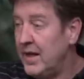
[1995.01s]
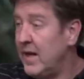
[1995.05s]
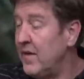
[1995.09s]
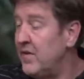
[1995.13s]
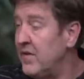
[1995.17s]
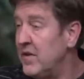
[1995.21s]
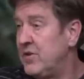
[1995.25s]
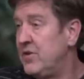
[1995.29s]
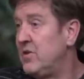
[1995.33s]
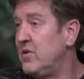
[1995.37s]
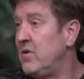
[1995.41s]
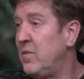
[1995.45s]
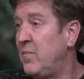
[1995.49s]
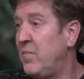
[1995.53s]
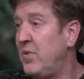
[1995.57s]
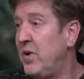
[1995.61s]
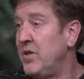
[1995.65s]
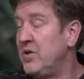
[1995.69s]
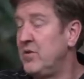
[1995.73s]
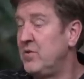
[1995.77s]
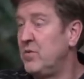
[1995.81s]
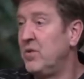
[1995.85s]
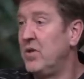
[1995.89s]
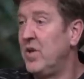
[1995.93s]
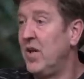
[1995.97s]
And this is the
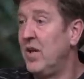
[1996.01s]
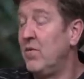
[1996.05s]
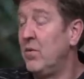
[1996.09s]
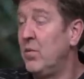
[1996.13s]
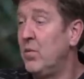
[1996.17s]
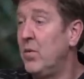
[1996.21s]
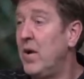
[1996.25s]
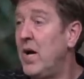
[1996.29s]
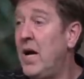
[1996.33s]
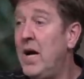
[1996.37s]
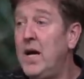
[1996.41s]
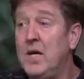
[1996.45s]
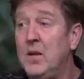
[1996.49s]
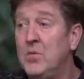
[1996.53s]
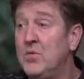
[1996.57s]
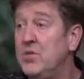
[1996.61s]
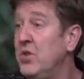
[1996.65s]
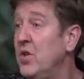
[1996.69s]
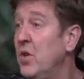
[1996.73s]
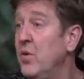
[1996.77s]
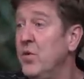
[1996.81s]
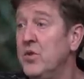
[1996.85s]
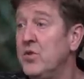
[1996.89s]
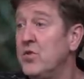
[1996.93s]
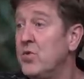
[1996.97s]
place where David would hide. It was
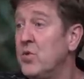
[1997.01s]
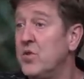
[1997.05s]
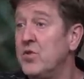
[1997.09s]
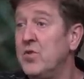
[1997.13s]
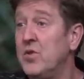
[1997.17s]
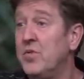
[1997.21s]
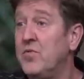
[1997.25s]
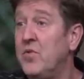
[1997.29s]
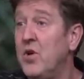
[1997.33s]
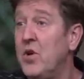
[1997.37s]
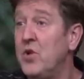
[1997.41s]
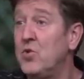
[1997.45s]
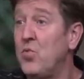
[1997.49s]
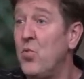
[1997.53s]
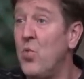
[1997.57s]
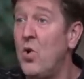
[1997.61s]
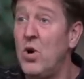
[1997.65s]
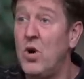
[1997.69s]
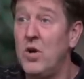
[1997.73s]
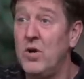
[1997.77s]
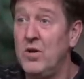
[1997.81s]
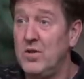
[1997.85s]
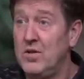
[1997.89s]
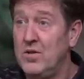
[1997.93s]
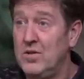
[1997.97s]
the only source of fresh
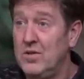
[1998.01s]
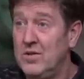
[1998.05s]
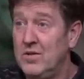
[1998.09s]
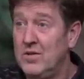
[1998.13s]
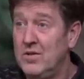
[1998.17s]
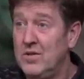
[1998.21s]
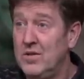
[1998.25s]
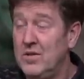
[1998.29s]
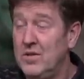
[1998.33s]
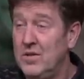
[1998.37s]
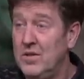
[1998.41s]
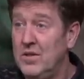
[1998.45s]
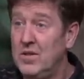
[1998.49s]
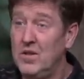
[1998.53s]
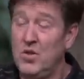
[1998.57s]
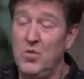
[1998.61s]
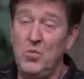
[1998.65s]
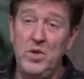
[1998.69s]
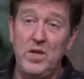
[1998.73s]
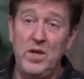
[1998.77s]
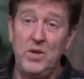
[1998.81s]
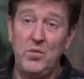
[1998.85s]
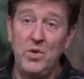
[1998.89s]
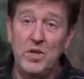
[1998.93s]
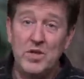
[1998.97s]
water. You know,
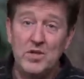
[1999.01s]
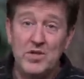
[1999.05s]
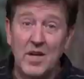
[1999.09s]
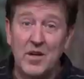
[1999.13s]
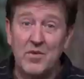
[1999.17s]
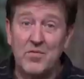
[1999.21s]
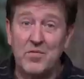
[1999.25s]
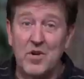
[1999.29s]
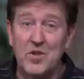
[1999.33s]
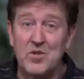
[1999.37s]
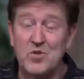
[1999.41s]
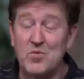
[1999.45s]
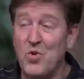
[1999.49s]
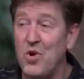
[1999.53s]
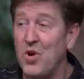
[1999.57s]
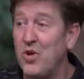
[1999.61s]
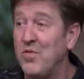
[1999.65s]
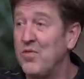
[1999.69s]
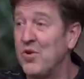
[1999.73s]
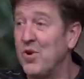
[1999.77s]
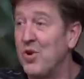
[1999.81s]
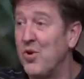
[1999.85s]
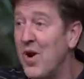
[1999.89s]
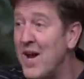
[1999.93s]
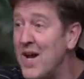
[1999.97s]
we, we take fresh
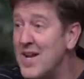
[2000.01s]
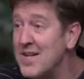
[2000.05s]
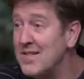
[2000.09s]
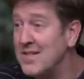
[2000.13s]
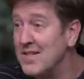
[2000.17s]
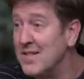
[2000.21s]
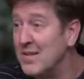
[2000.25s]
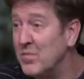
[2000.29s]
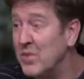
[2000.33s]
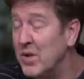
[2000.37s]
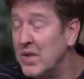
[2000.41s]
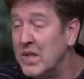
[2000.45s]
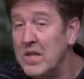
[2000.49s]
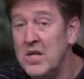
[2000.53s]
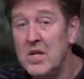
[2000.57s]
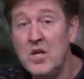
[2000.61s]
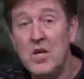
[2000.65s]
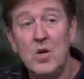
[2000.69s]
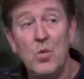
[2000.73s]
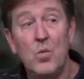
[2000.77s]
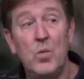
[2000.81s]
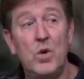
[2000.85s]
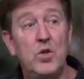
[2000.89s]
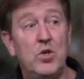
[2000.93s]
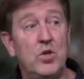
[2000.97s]
water for granted, but
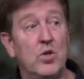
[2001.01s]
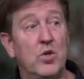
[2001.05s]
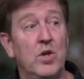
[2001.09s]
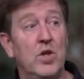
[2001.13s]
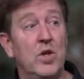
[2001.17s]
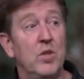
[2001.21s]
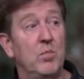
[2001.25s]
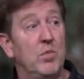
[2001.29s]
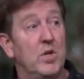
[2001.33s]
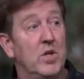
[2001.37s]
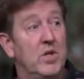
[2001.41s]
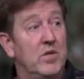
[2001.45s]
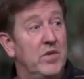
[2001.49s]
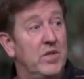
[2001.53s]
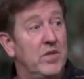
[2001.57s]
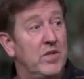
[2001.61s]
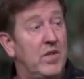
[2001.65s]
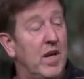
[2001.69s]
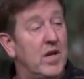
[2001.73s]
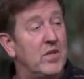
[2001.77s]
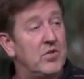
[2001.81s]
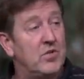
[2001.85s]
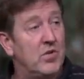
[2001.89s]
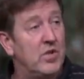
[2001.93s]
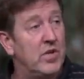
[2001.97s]
when you're in the middle of a
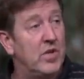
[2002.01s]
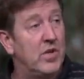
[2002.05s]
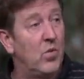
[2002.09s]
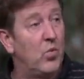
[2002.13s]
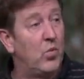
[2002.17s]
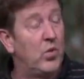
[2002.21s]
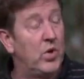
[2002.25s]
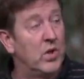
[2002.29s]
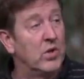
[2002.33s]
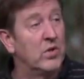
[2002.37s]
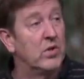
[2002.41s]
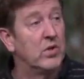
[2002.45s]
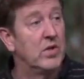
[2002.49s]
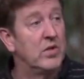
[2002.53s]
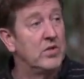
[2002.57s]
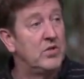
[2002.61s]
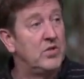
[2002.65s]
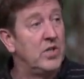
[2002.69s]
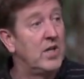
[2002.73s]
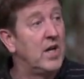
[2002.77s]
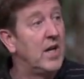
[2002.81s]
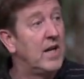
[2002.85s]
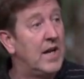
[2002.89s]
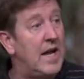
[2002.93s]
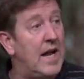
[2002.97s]
desert in a
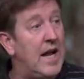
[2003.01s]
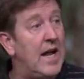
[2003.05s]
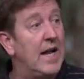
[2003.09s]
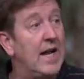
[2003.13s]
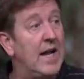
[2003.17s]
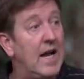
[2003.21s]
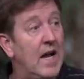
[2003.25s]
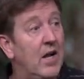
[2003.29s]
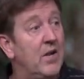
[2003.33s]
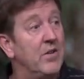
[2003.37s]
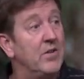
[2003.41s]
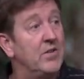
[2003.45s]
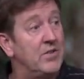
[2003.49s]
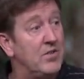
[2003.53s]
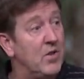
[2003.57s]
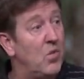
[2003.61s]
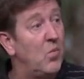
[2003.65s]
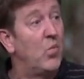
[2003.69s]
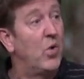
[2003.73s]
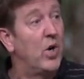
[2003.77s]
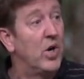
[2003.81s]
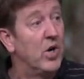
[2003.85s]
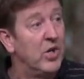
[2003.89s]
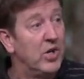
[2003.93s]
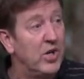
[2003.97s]
wilderness, you got to hang out
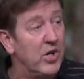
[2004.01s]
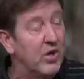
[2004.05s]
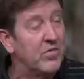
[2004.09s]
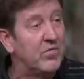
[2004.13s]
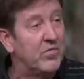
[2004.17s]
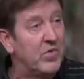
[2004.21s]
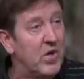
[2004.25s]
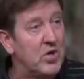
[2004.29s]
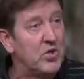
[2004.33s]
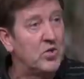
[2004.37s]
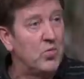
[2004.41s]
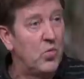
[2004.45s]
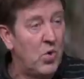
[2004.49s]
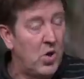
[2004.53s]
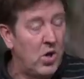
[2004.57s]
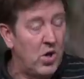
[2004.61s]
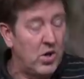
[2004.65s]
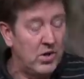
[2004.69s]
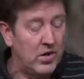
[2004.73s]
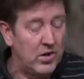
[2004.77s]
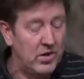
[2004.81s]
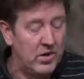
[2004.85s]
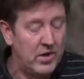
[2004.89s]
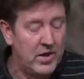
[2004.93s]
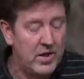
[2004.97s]
somewhere near fresh
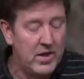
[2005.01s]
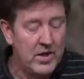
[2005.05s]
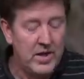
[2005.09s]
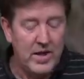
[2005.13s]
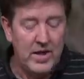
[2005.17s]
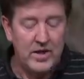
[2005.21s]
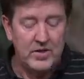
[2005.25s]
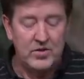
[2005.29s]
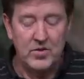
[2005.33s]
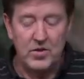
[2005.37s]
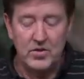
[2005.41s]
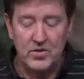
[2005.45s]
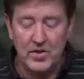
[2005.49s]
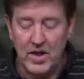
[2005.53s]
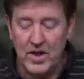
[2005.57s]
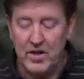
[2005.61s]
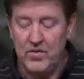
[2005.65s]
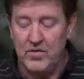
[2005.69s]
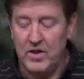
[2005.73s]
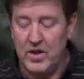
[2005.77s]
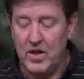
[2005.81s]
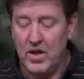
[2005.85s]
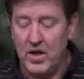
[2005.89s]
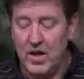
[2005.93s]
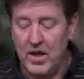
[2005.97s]
water. And so
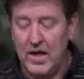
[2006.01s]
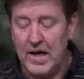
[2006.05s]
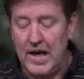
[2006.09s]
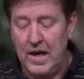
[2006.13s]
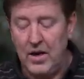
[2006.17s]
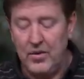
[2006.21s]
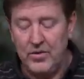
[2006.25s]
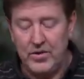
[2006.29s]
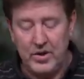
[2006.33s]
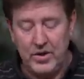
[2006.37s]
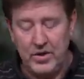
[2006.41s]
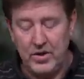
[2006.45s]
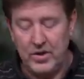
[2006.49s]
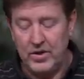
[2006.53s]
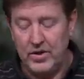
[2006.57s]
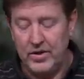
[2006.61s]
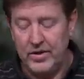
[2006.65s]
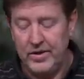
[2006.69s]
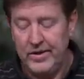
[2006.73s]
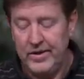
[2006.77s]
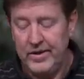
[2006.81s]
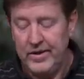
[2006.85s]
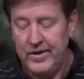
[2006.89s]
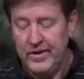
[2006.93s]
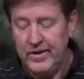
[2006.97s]
David hung out
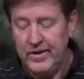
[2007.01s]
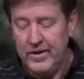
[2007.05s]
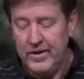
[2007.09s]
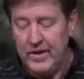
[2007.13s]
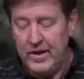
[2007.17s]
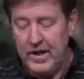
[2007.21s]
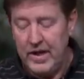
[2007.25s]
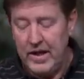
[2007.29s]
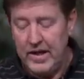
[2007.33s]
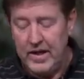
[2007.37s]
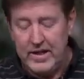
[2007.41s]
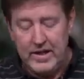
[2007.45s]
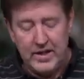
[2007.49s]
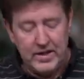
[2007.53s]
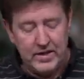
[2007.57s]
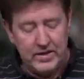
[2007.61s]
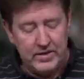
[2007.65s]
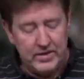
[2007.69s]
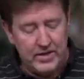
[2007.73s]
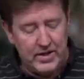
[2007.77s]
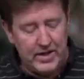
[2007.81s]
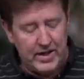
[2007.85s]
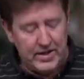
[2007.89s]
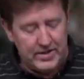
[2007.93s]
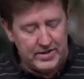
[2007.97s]
here Uh,
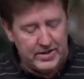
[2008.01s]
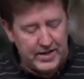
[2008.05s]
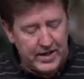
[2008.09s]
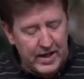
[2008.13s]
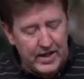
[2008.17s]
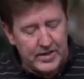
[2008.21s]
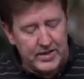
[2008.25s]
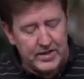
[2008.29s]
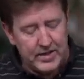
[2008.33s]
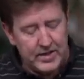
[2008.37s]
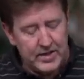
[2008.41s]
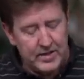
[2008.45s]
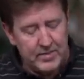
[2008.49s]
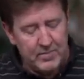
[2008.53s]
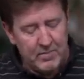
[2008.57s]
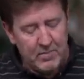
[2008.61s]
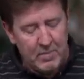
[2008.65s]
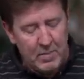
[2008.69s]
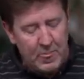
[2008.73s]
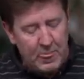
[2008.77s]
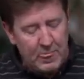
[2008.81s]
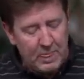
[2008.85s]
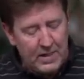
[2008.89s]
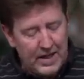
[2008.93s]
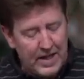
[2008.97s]
in En Gedi,
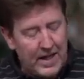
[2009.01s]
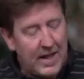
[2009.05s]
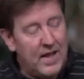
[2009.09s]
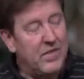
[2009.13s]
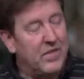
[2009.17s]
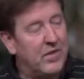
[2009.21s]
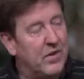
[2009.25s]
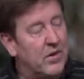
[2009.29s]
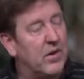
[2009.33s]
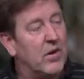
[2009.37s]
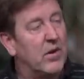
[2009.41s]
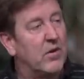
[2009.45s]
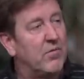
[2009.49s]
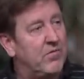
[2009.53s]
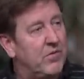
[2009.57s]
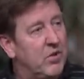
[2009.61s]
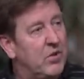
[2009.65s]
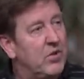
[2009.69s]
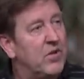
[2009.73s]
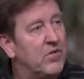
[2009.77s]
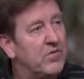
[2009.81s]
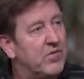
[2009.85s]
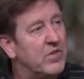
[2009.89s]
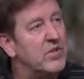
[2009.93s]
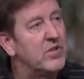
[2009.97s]
and there are a
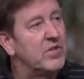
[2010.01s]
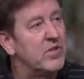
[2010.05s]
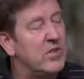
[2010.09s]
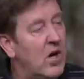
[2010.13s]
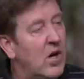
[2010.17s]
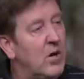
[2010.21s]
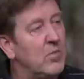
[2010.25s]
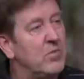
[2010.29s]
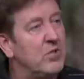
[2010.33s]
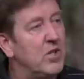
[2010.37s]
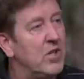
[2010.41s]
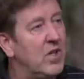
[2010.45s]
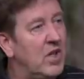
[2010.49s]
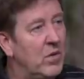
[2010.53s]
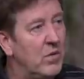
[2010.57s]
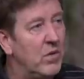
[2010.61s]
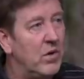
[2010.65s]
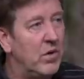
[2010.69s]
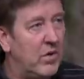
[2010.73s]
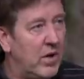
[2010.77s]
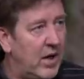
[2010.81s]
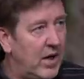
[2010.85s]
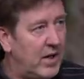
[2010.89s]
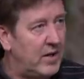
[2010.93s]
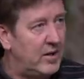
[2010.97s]
few different psalms that he
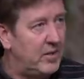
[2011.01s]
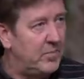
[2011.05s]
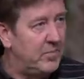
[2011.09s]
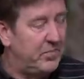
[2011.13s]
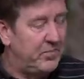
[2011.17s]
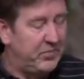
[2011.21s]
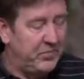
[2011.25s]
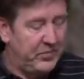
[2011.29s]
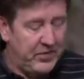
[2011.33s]
would write.